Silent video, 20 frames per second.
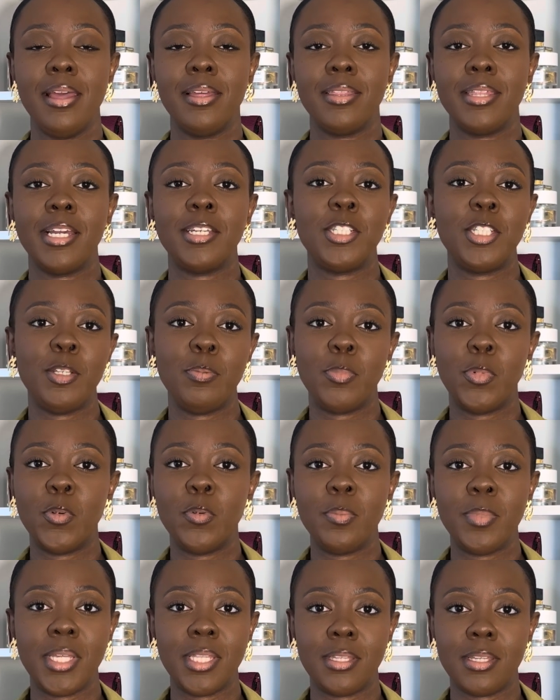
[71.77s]
that she bought
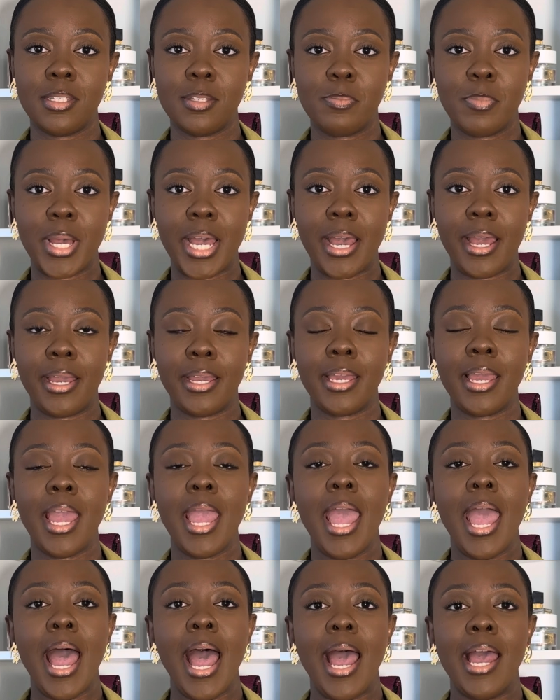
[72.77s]
me this bag.
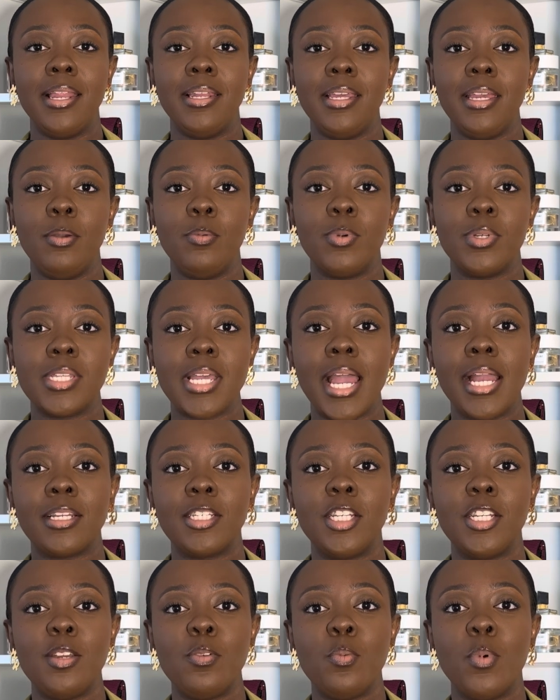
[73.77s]
And it was
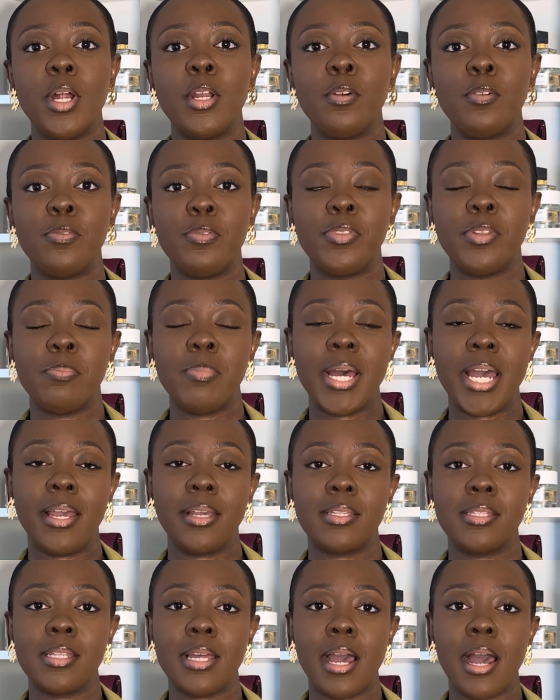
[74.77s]
actually one of the
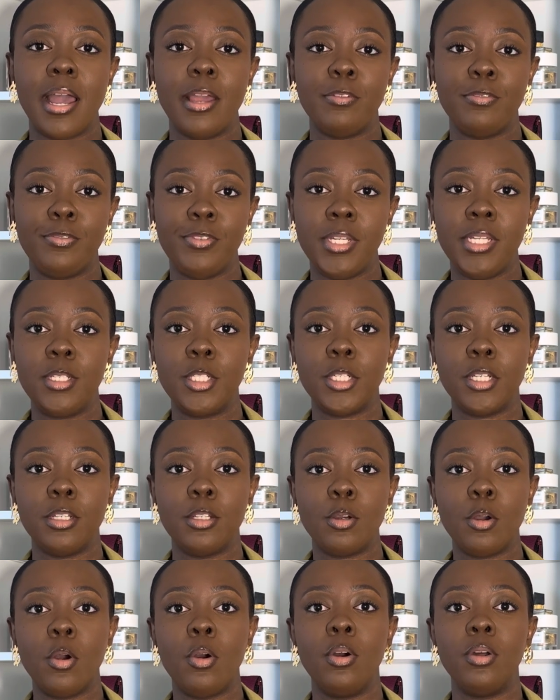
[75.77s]
bags that I
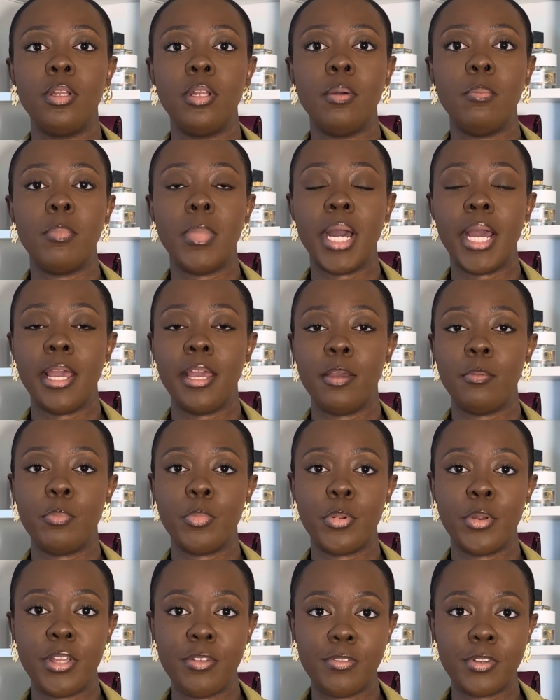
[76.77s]
featured on my
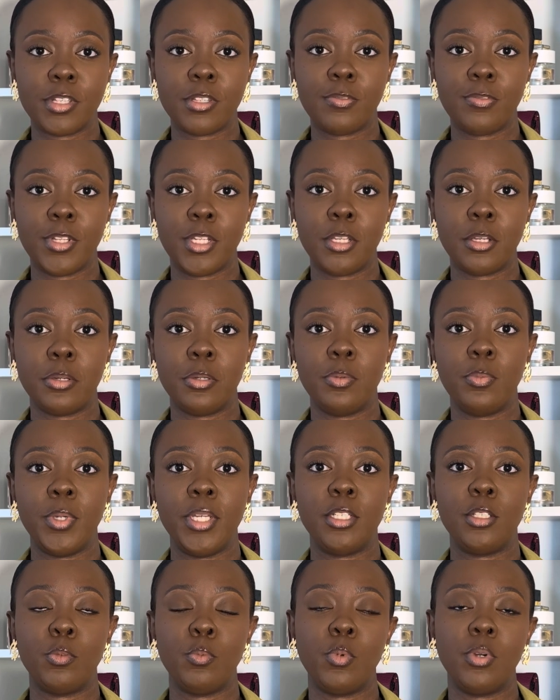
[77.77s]
previous video,
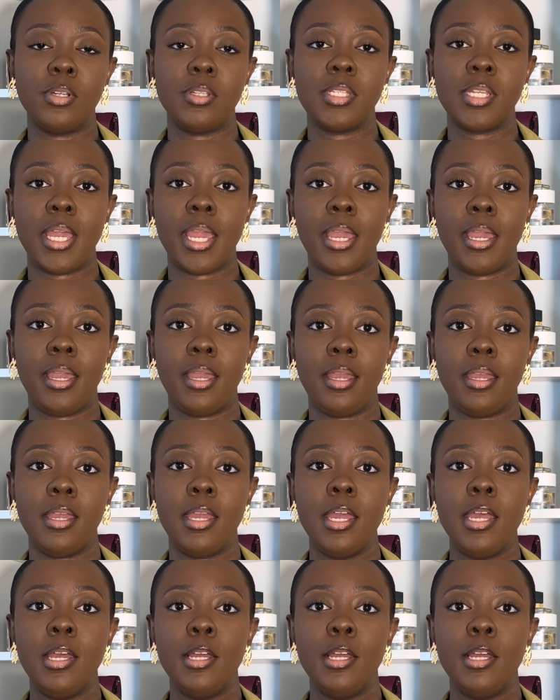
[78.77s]
which was a